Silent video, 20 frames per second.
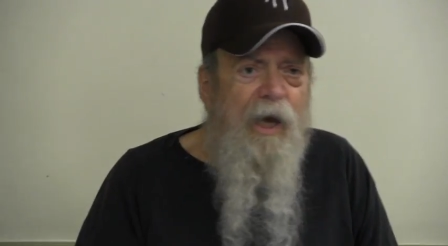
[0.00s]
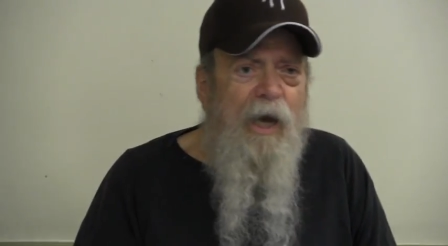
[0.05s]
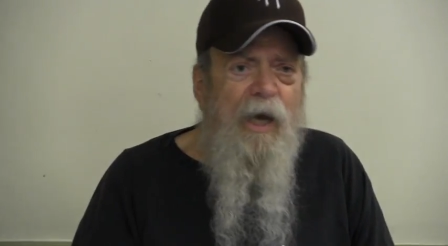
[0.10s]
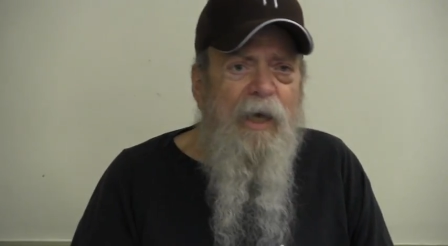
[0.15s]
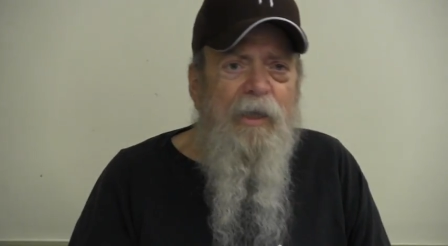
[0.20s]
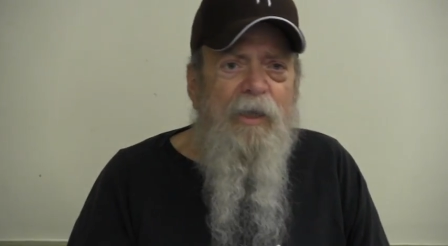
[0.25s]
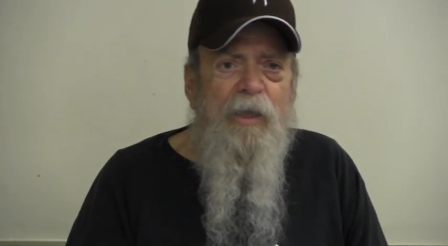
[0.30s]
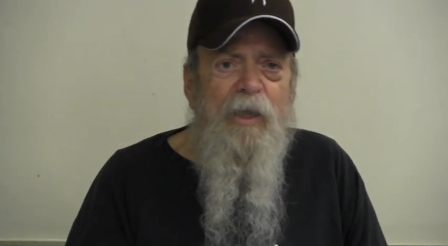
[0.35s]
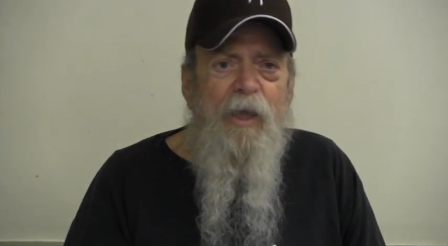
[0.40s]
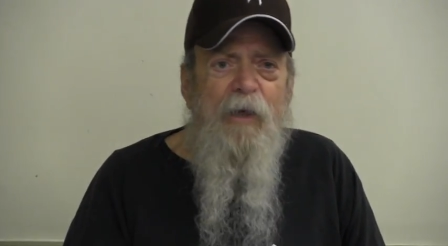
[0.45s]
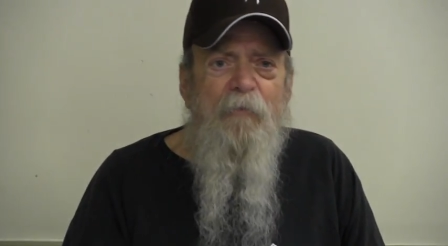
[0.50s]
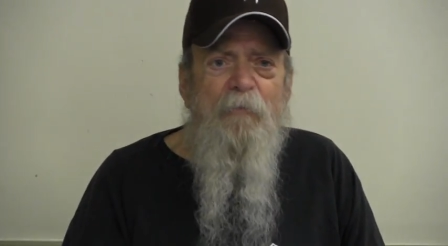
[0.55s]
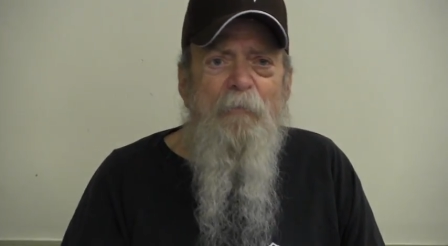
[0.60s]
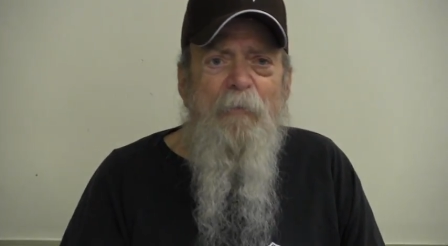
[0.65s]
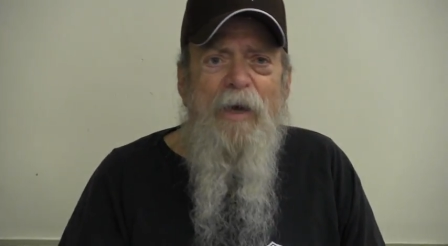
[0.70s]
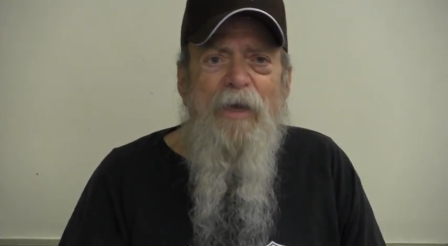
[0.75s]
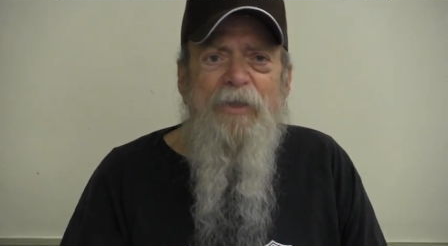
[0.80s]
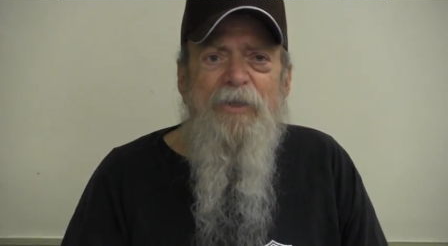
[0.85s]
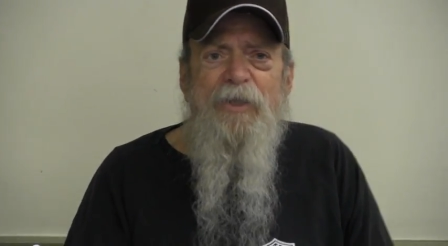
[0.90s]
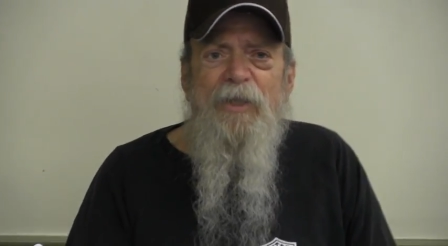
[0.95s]
I love
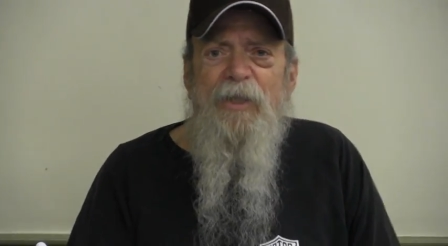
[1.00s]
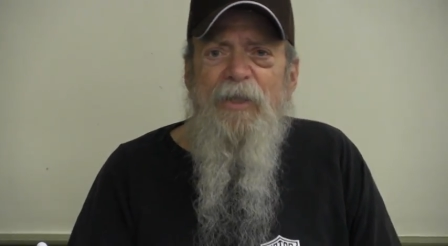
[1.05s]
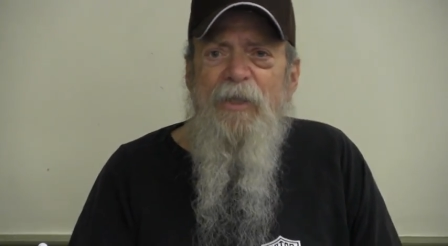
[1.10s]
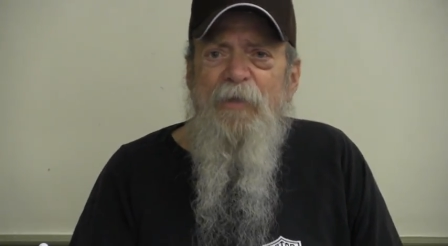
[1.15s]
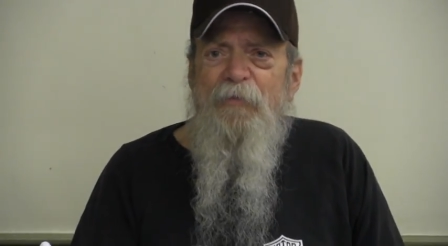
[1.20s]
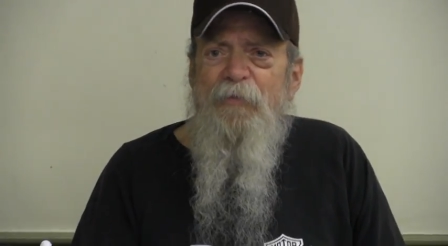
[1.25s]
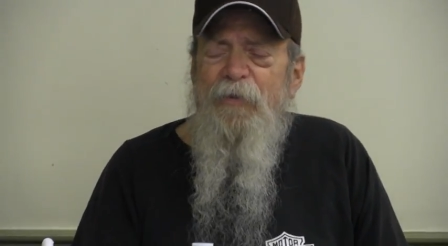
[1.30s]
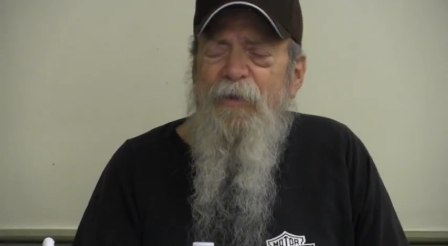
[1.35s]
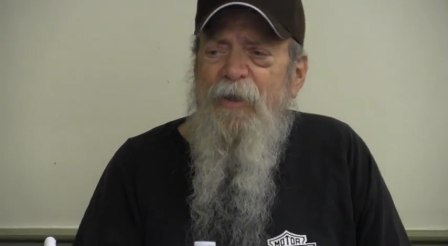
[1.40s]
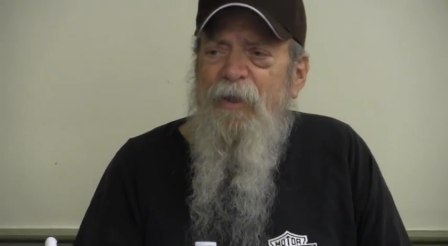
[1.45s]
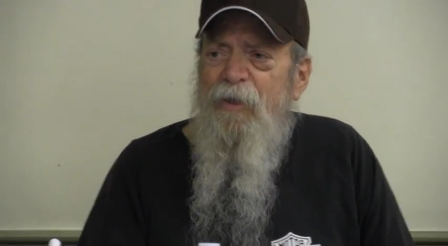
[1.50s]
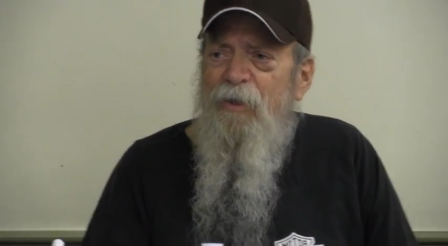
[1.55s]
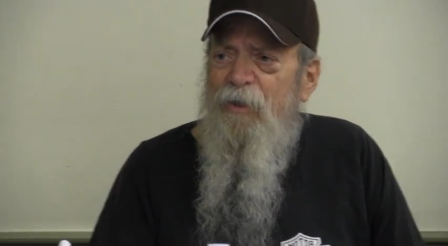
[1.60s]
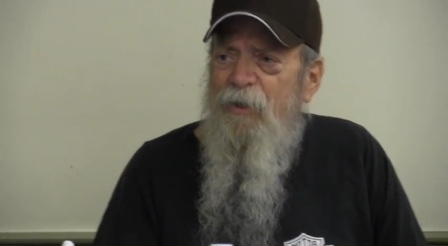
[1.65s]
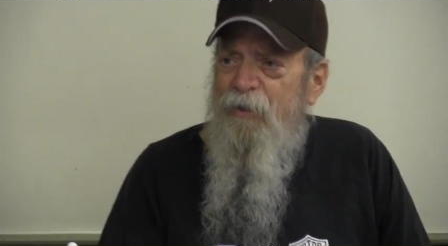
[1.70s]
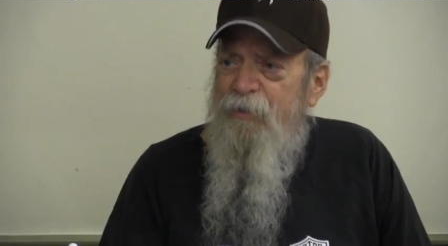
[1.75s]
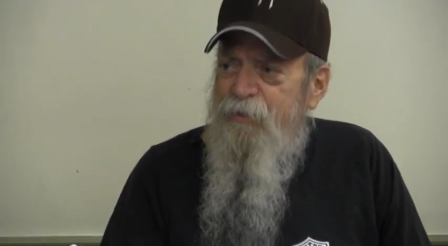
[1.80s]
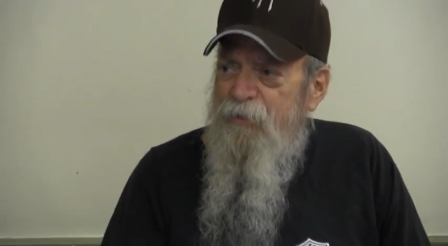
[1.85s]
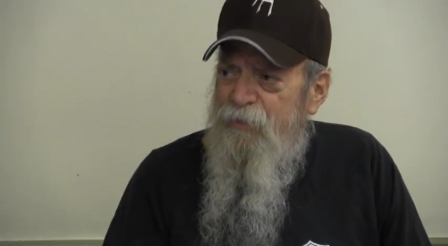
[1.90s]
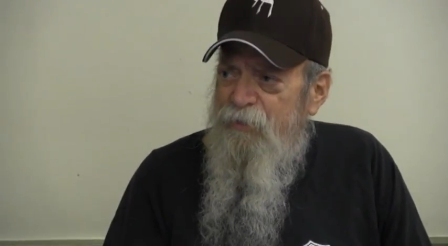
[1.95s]
my significant
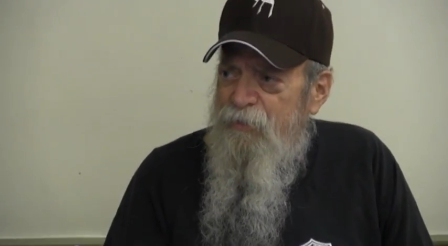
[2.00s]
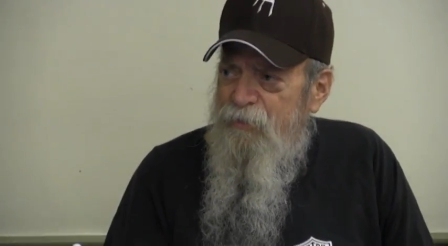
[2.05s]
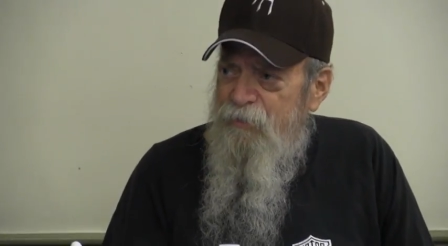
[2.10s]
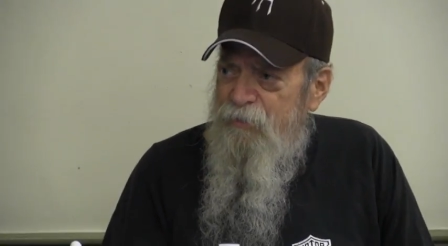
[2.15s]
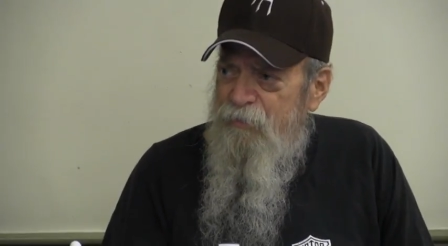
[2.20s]
other.